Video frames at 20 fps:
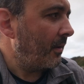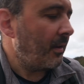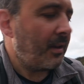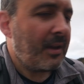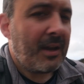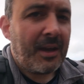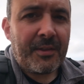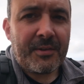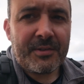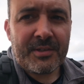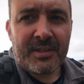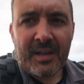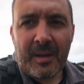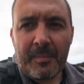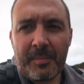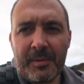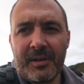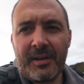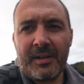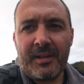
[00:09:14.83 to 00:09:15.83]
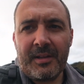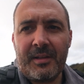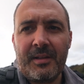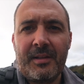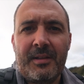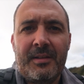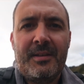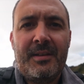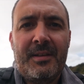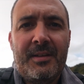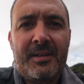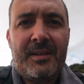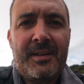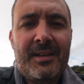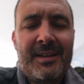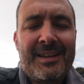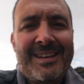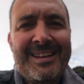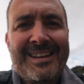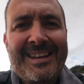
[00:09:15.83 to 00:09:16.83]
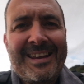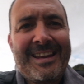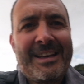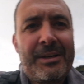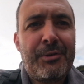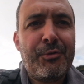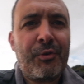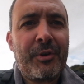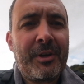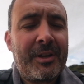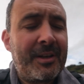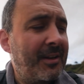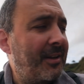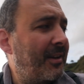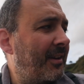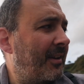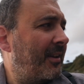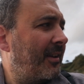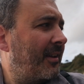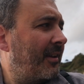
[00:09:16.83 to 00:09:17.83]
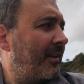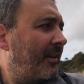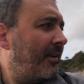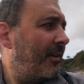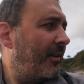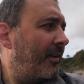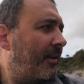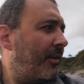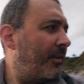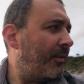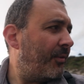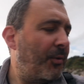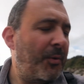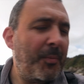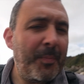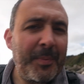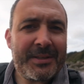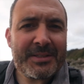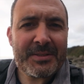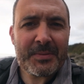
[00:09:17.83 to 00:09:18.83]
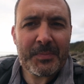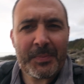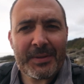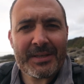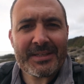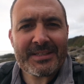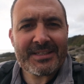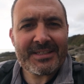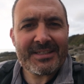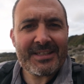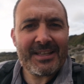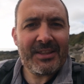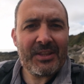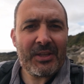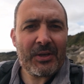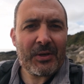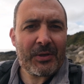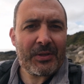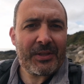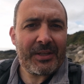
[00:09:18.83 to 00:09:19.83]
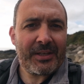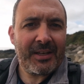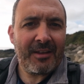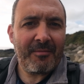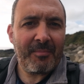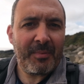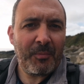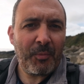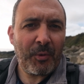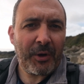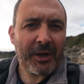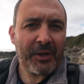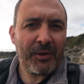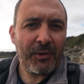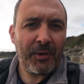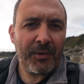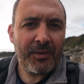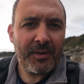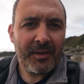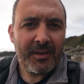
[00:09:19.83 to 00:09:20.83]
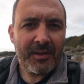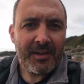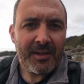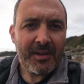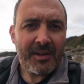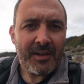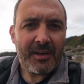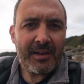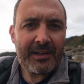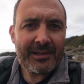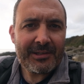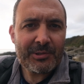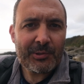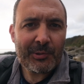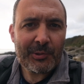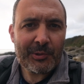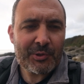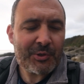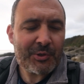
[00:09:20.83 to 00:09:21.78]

Yeah, there's a couple of little intricate sort of bits and pieces in there that I've been working on. Little sort of